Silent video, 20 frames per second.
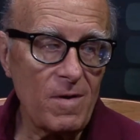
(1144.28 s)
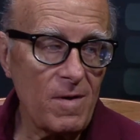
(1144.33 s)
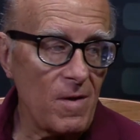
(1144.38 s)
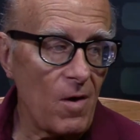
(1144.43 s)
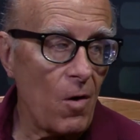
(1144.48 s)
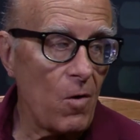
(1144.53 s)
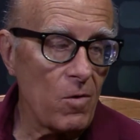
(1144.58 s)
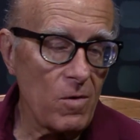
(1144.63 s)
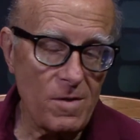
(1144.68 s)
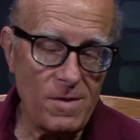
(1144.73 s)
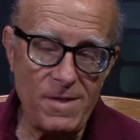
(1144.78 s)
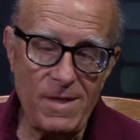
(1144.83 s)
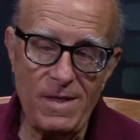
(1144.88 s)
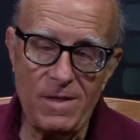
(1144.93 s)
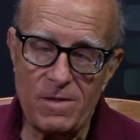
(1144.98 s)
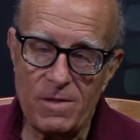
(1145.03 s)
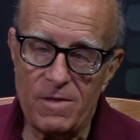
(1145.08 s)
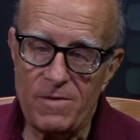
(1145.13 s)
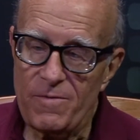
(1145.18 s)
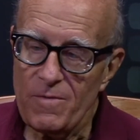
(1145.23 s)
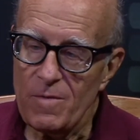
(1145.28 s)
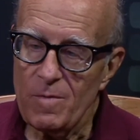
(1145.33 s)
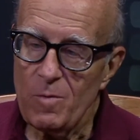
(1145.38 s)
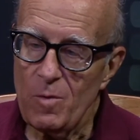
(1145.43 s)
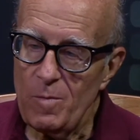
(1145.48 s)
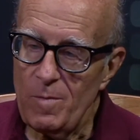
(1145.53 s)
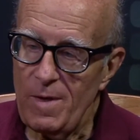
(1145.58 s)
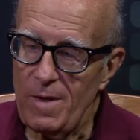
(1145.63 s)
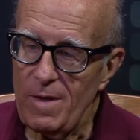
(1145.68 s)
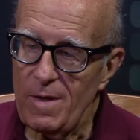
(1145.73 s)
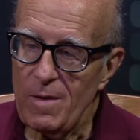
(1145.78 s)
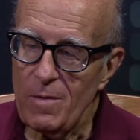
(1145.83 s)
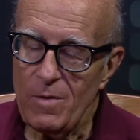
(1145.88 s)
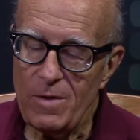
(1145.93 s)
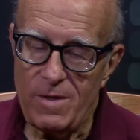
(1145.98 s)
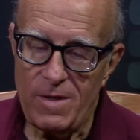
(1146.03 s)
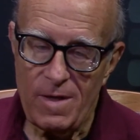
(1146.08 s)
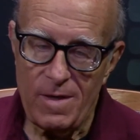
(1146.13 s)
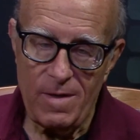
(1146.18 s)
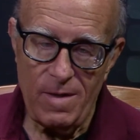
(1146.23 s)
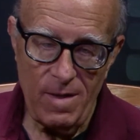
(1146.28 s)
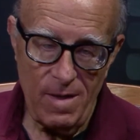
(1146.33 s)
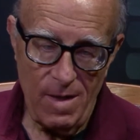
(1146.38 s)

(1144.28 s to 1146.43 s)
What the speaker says: the Oakland Teachers for Mumia, which had